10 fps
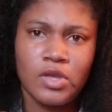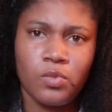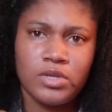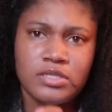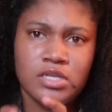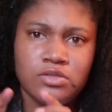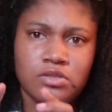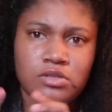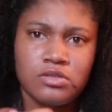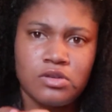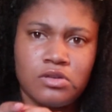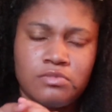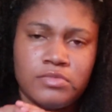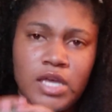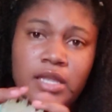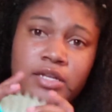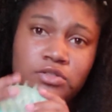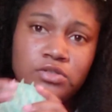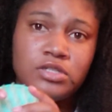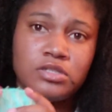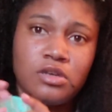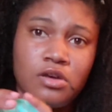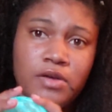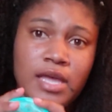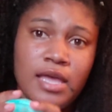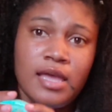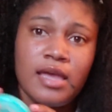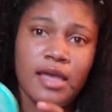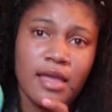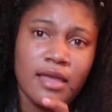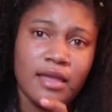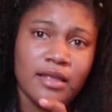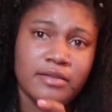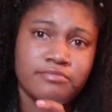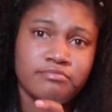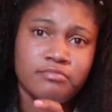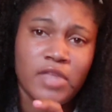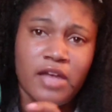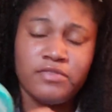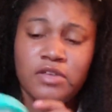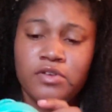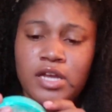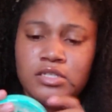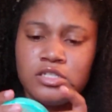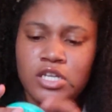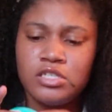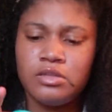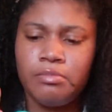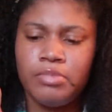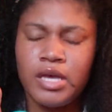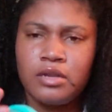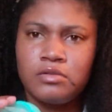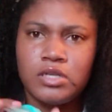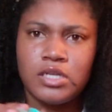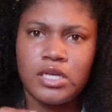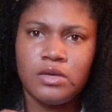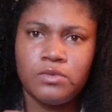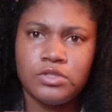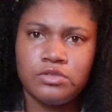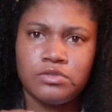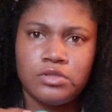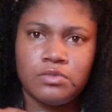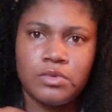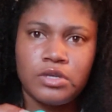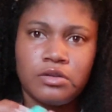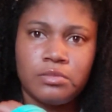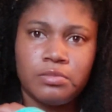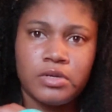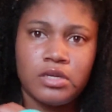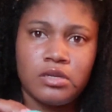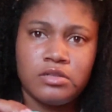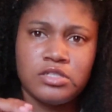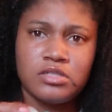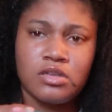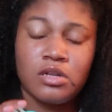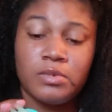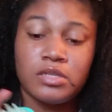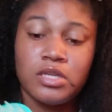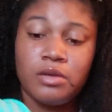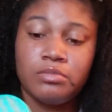I want to say 2 years ago. Yeah, like 2 years ago. And I've never had to change the battery yet, which is really weird, but just thought about that.